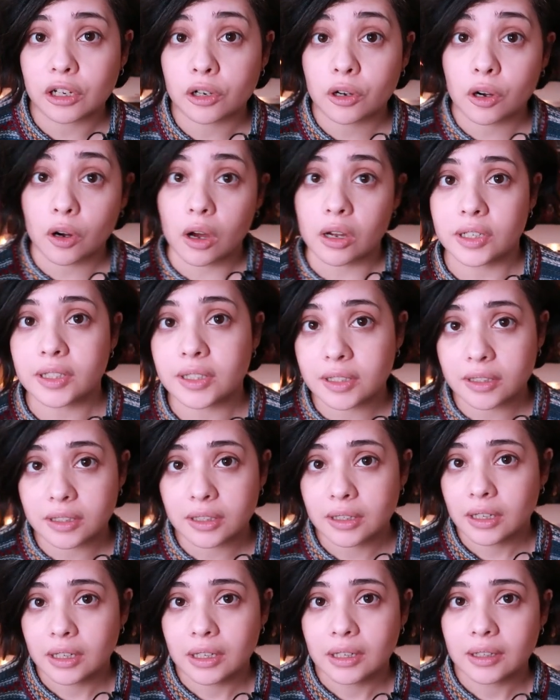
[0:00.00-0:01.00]
across
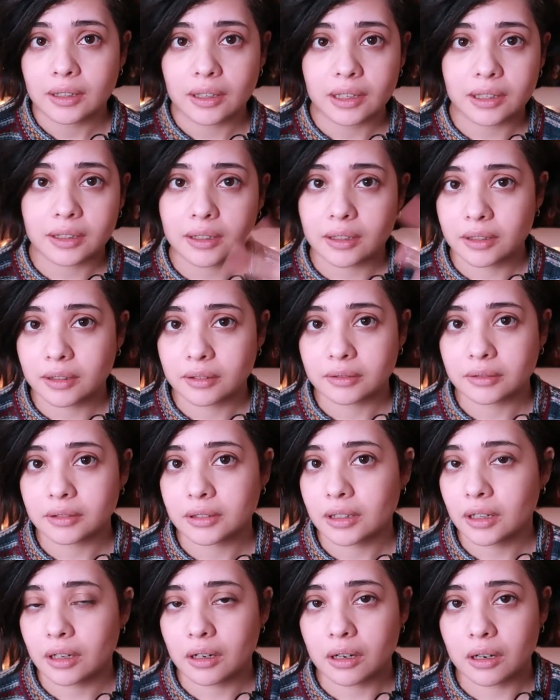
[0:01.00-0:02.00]
like
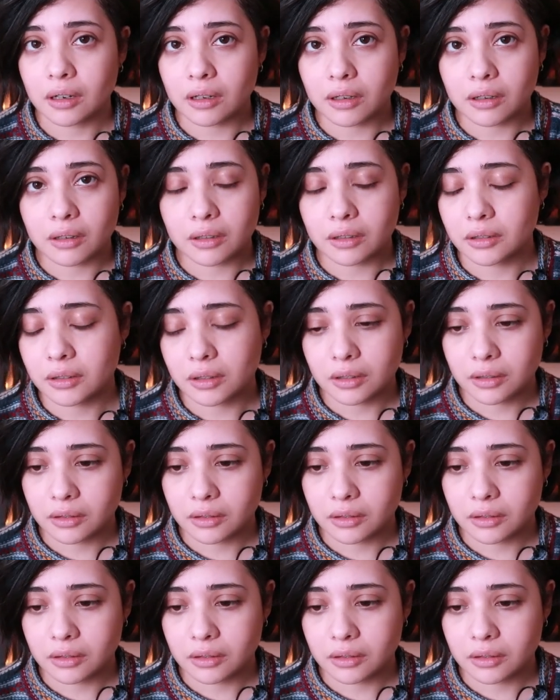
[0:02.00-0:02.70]
her